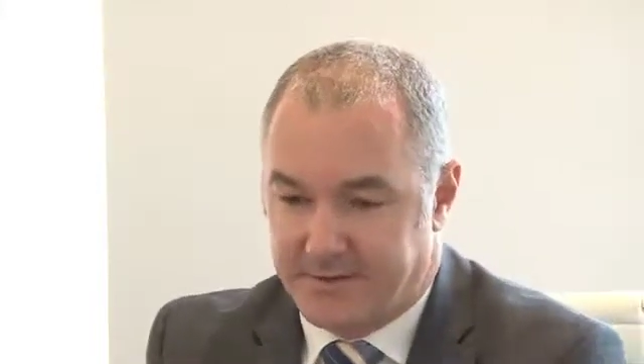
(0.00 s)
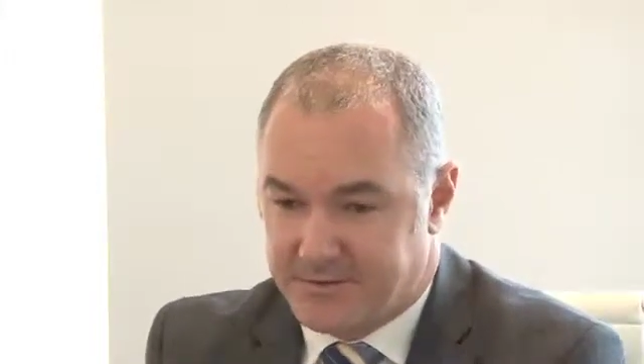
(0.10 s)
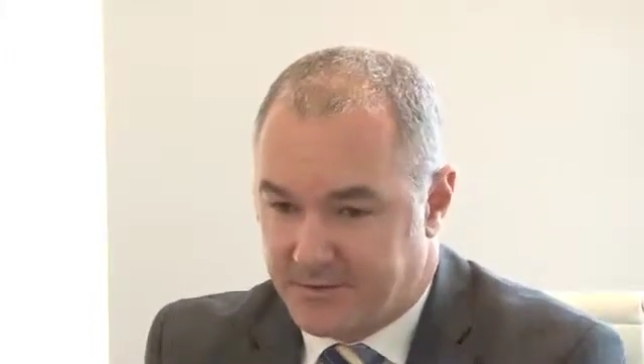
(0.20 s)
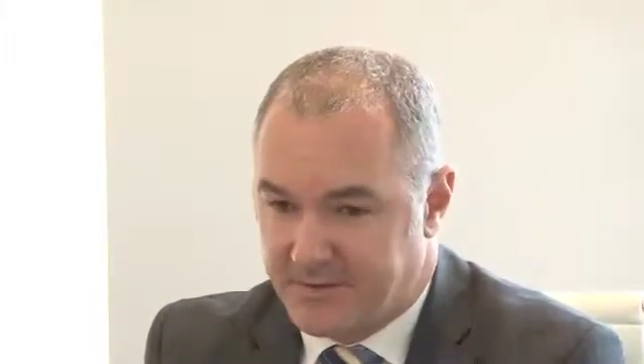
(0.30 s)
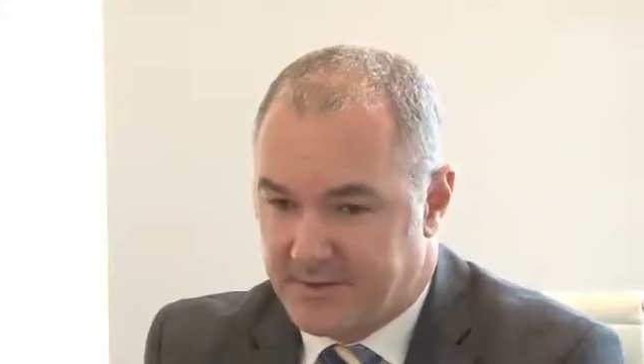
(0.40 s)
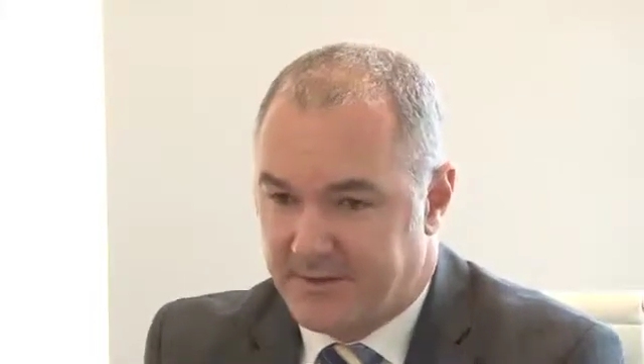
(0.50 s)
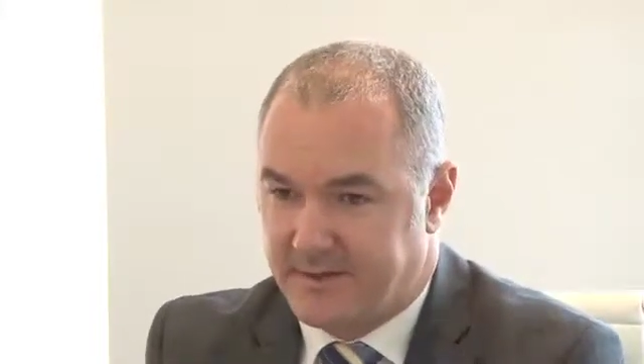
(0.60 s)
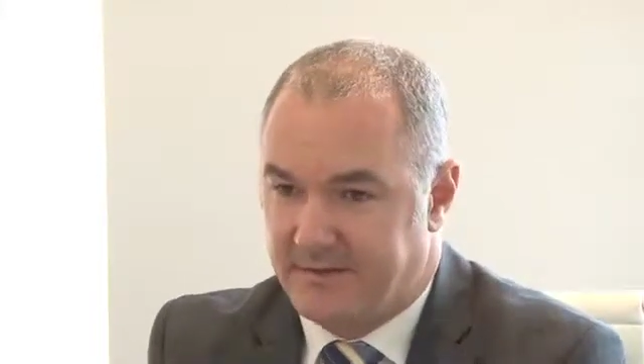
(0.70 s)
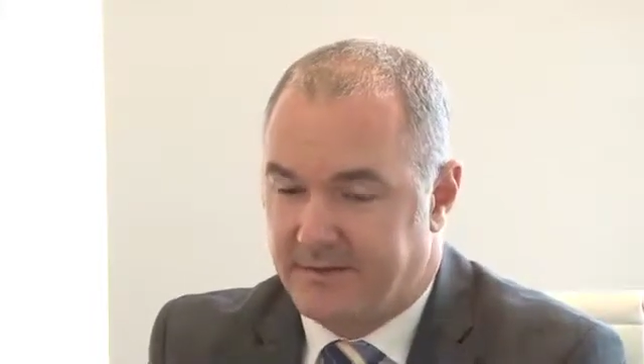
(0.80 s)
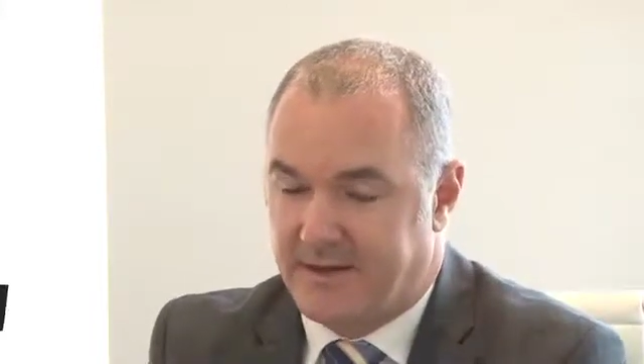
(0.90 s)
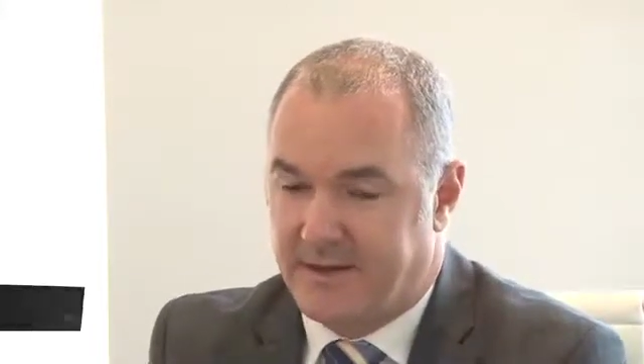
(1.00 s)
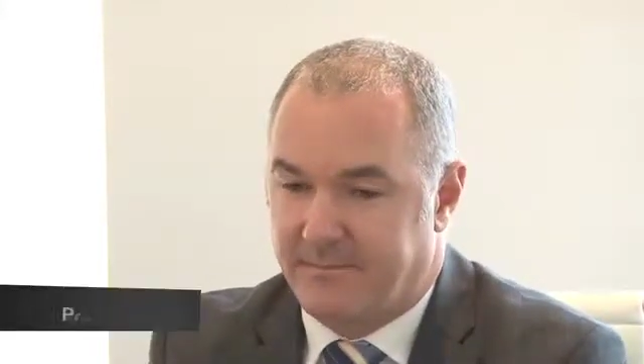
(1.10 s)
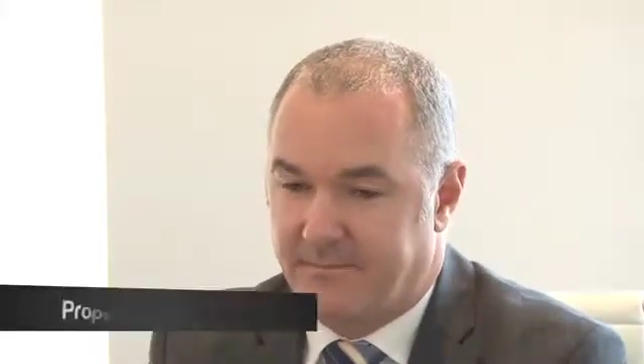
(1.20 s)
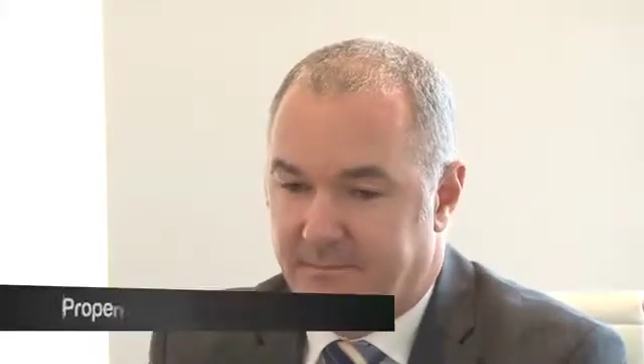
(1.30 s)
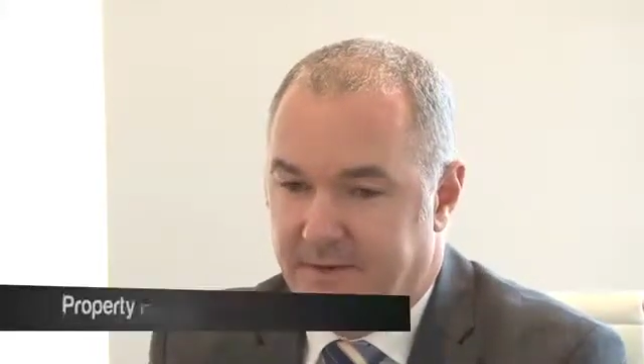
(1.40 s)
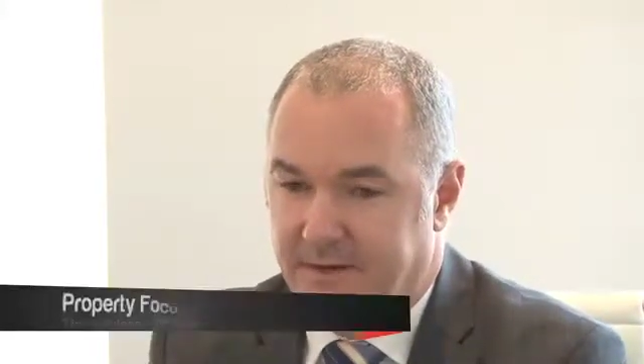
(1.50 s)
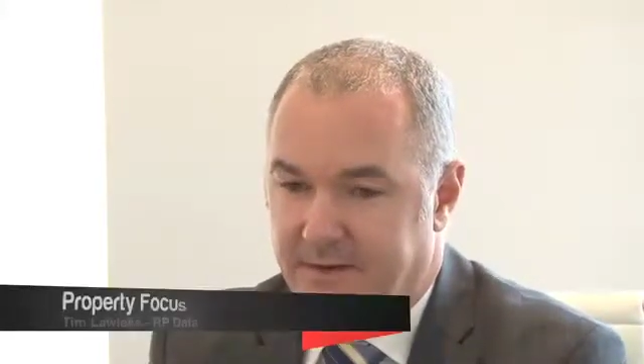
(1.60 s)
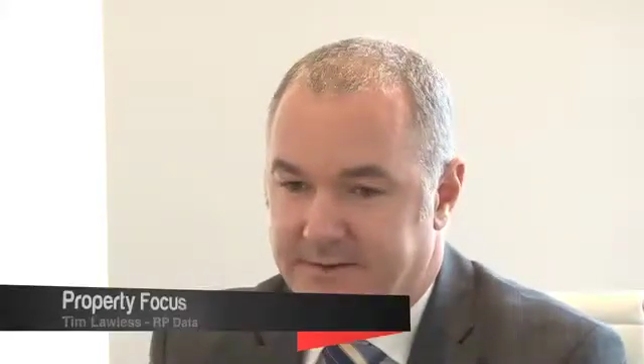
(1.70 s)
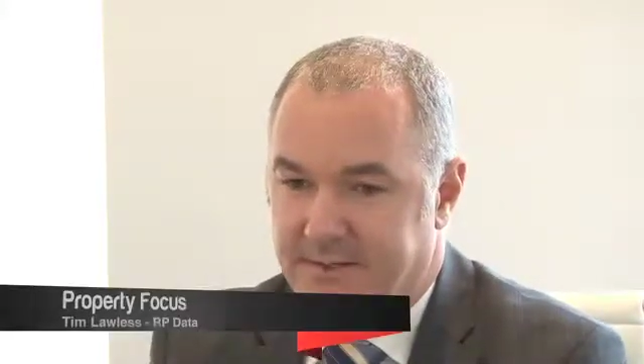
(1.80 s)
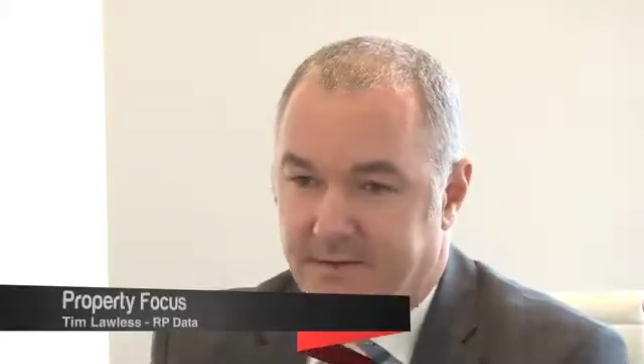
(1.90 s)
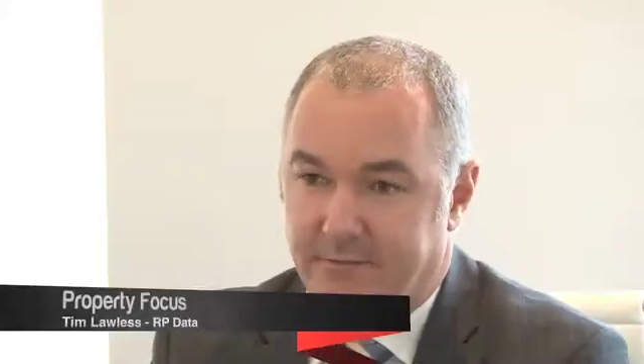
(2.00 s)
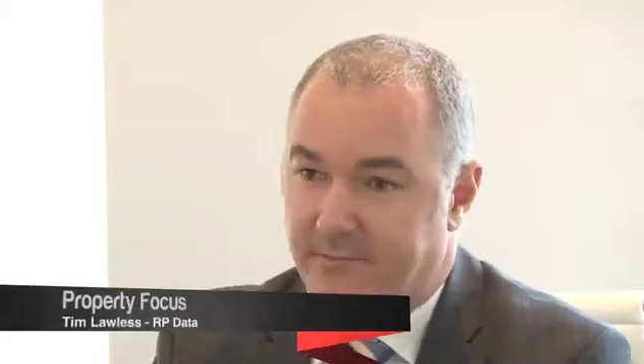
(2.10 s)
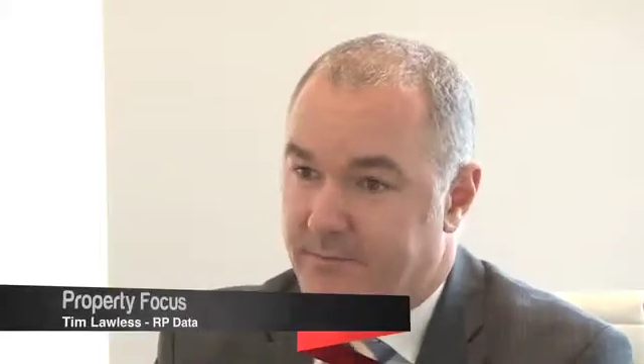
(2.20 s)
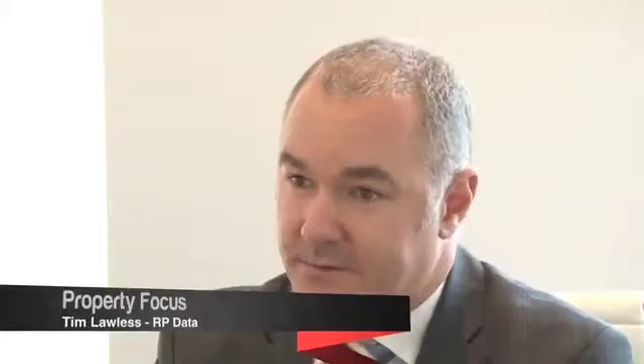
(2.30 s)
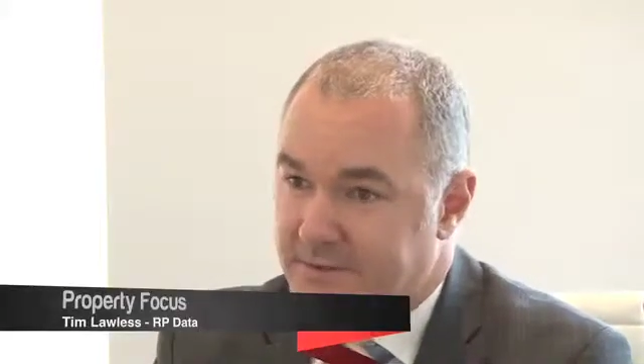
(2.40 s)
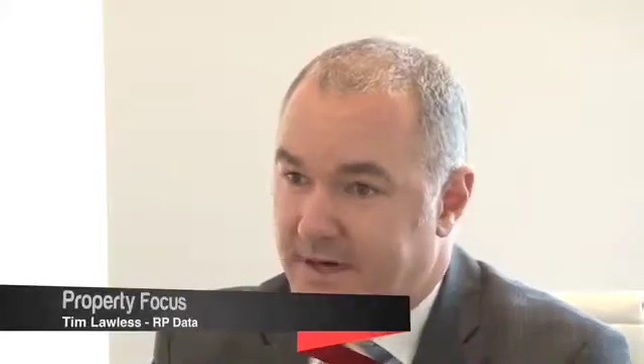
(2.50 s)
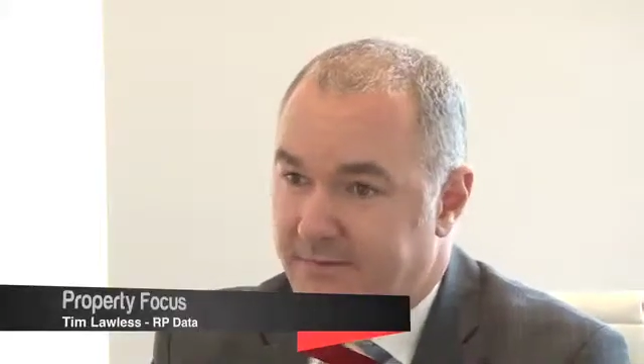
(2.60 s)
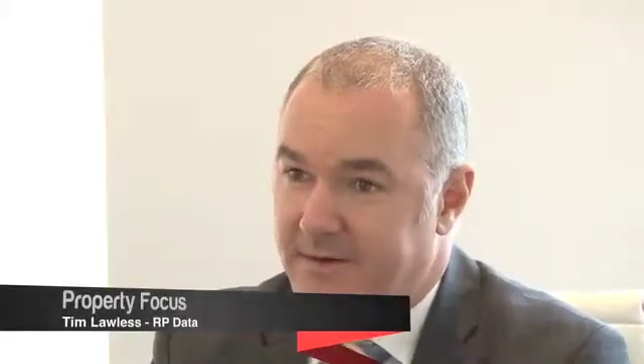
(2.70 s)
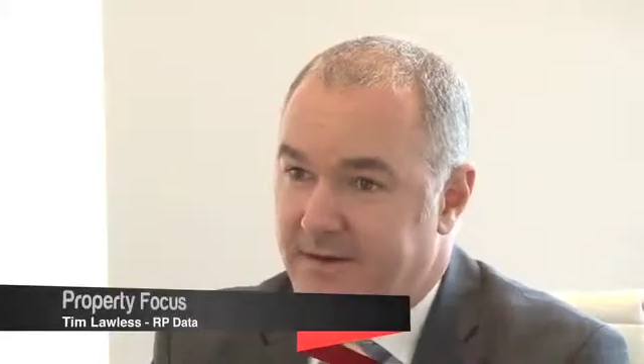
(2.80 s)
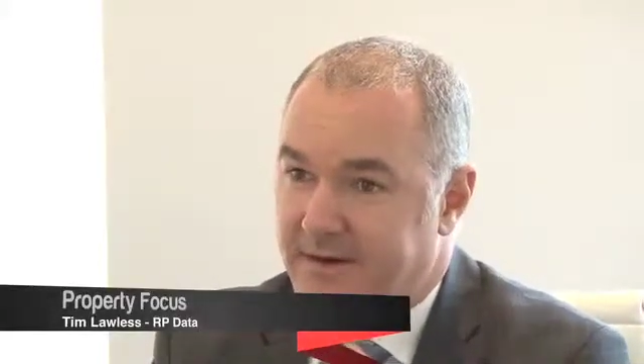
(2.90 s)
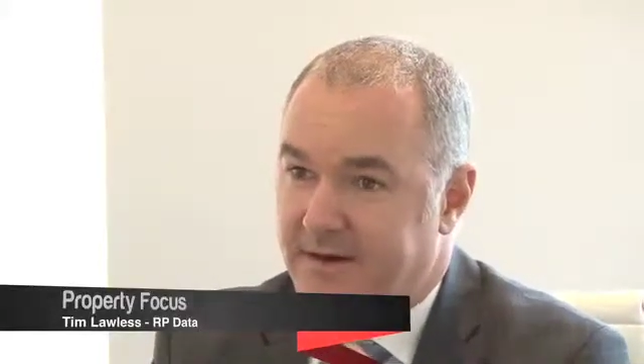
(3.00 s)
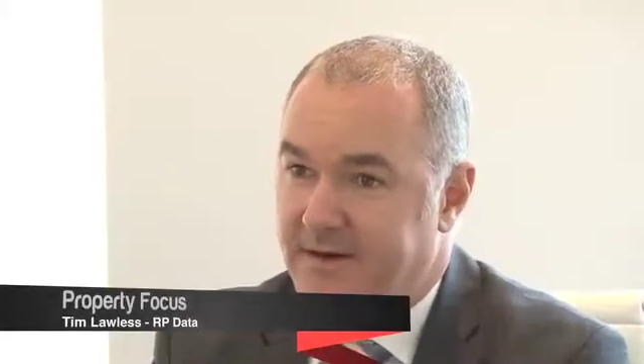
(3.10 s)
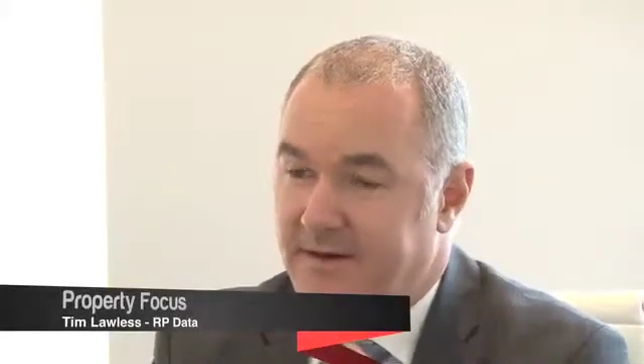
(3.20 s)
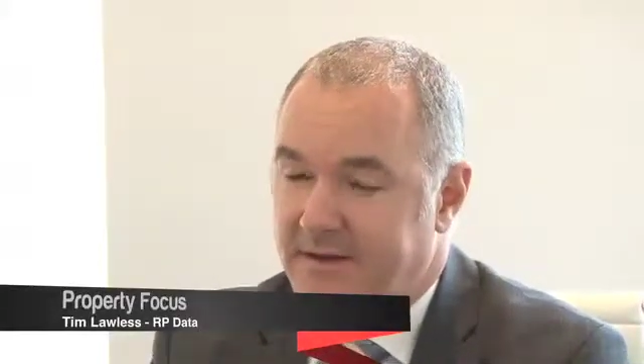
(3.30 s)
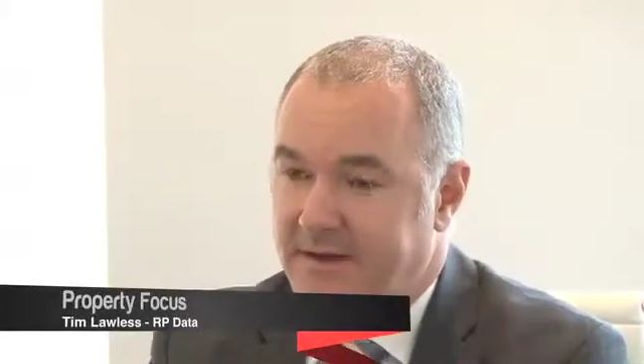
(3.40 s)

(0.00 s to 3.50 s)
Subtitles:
Historically, say over the first half of the decade,